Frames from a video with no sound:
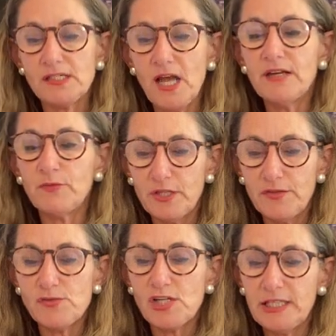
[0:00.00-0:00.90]
It's kind of one of
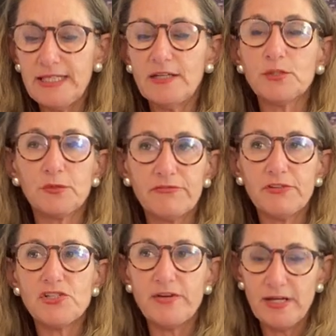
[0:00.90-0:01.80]
those clean out the
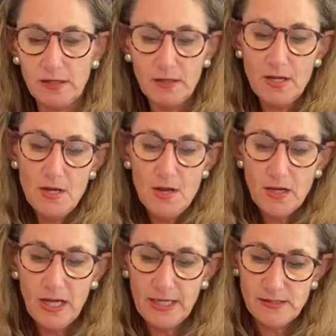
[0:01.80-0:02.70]
refrigerator
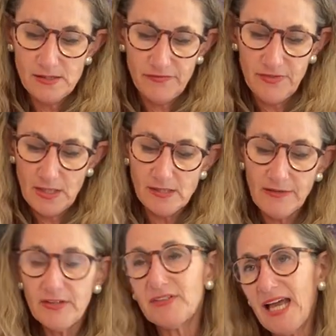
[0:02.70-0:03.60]
kinds of things.
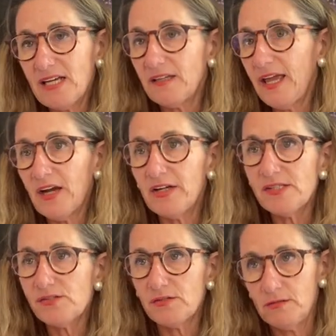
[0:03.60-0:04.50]
I've even added
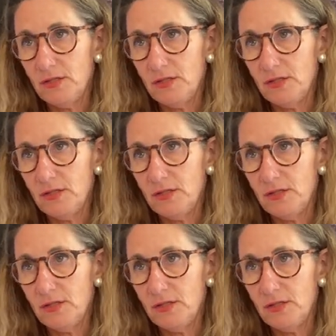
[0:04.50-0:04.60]
carrots.